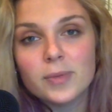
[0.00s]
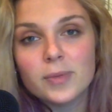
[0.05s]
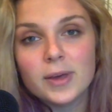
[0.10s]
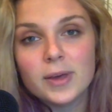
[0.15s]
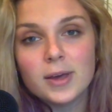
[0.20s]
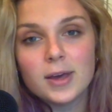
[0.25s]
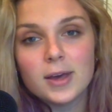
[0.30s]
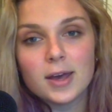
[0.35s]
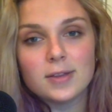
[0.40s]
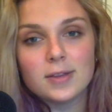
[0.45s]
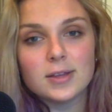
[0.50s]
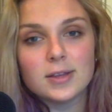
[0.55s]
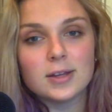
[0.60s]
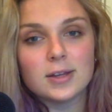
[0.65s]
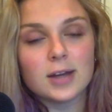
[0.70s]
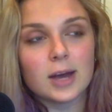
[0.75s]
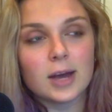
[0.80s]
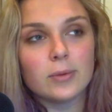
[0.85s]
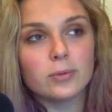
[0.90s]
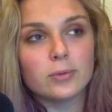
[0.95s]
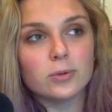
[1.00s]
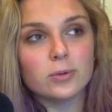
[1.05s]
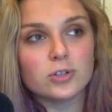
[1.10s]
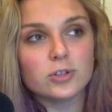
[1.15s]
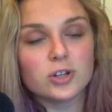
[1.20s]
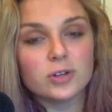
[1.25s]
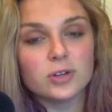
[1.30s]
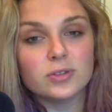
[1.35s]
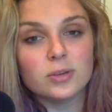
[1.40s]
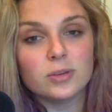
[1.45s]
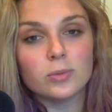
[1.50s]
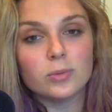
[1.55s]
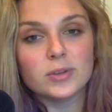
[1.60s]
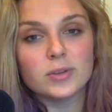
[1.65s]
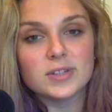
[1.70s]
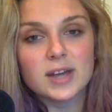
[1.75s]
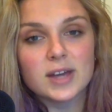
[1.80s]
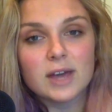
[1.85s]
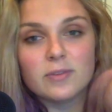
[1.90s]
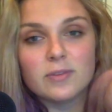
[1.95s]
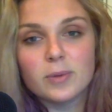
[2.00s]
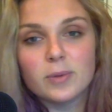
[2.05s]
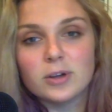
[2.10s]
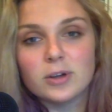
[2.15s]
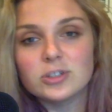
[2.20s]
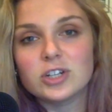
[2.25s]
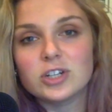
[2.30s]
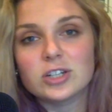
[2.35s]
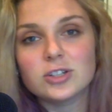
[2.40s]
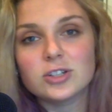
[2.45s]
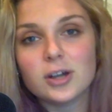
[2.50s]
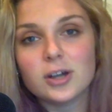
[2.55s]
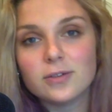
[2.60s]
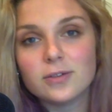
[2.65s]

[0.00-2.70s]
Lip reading: and then I will return them once I have them all checked off.